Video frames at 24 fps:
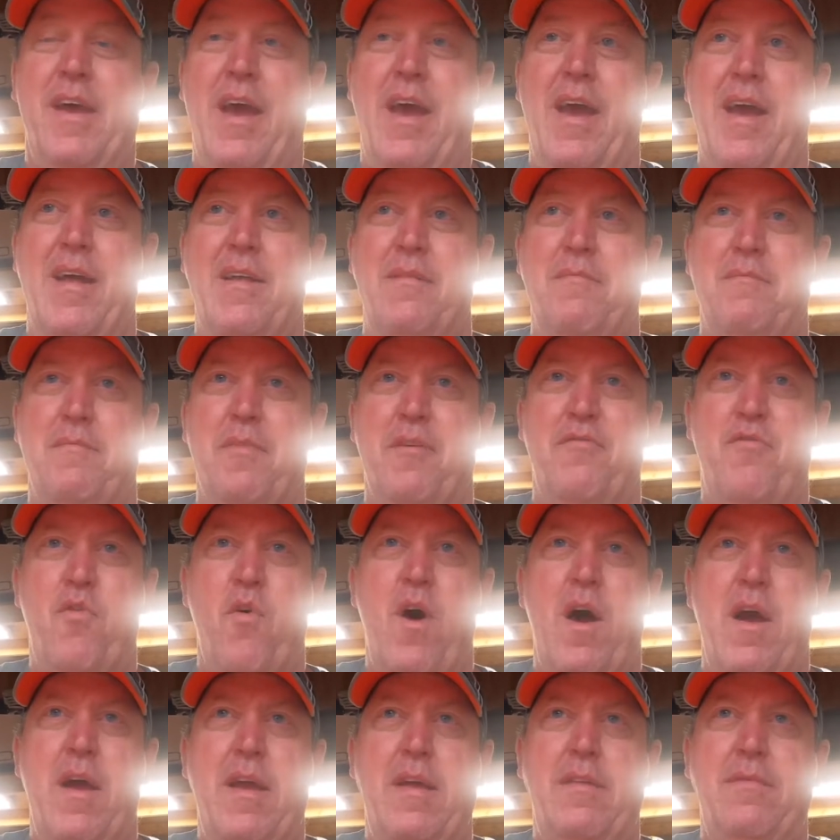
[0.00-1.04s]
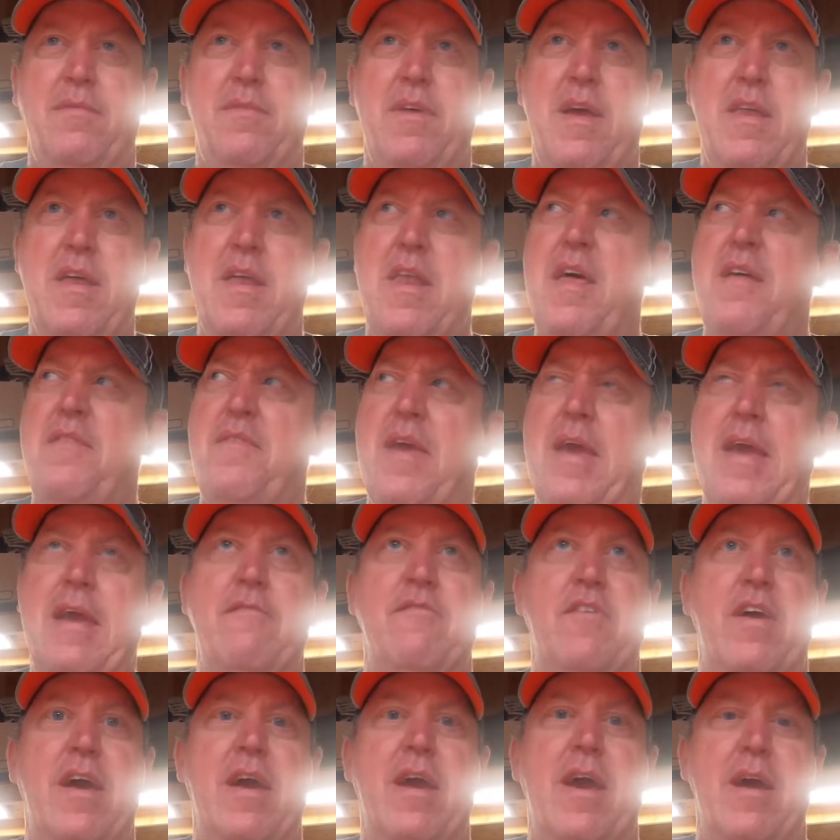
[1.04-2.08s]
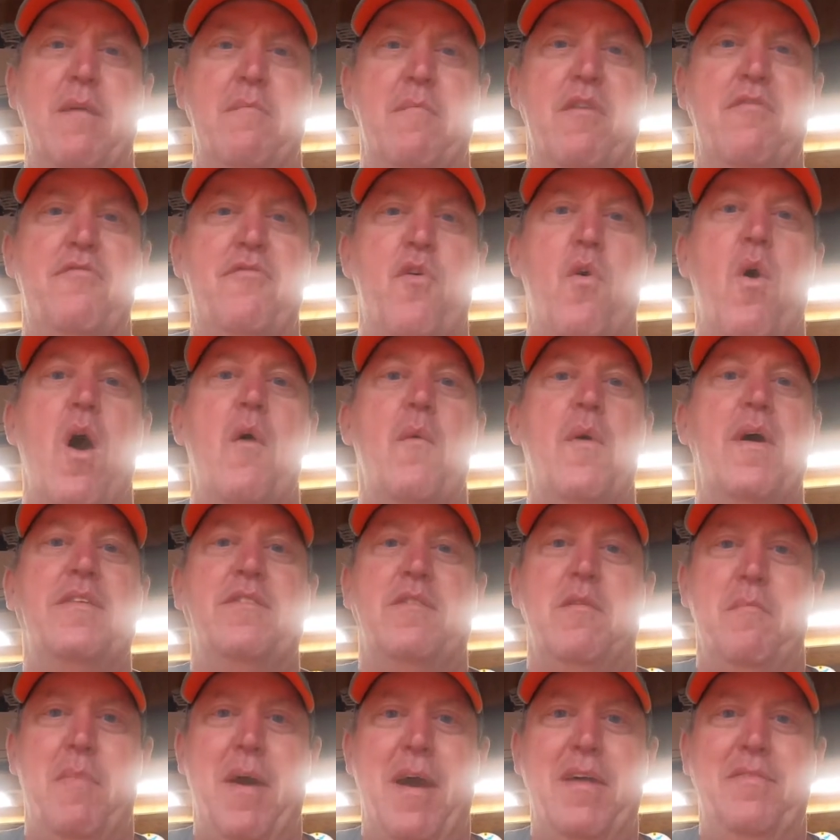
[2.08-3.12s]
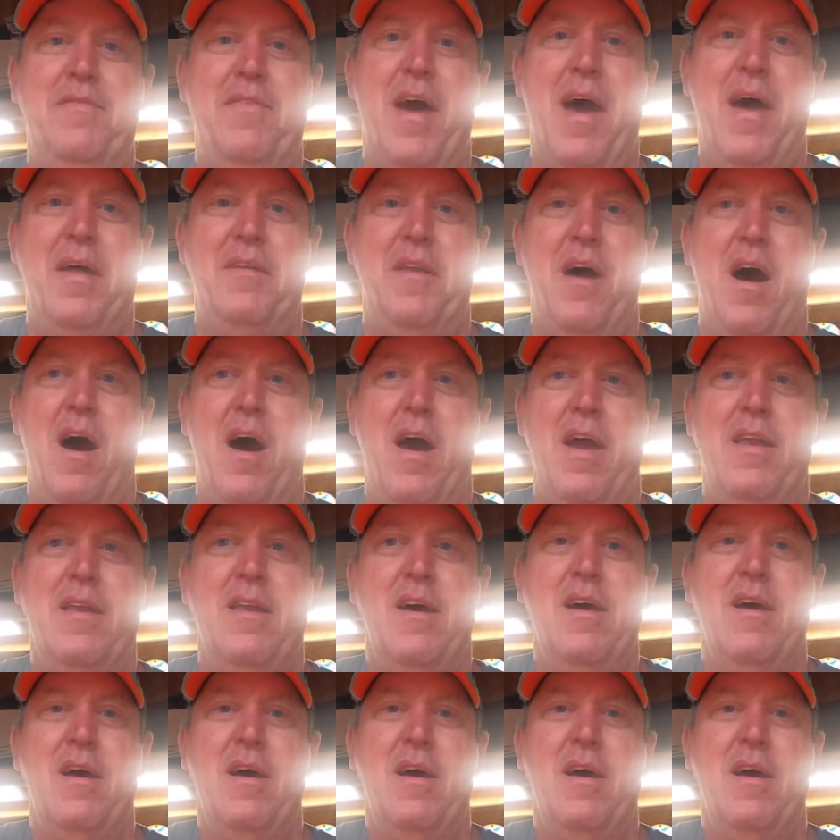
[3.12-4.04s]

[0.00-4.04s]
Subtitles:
And before he did it in the evening, and before I went to bed that night,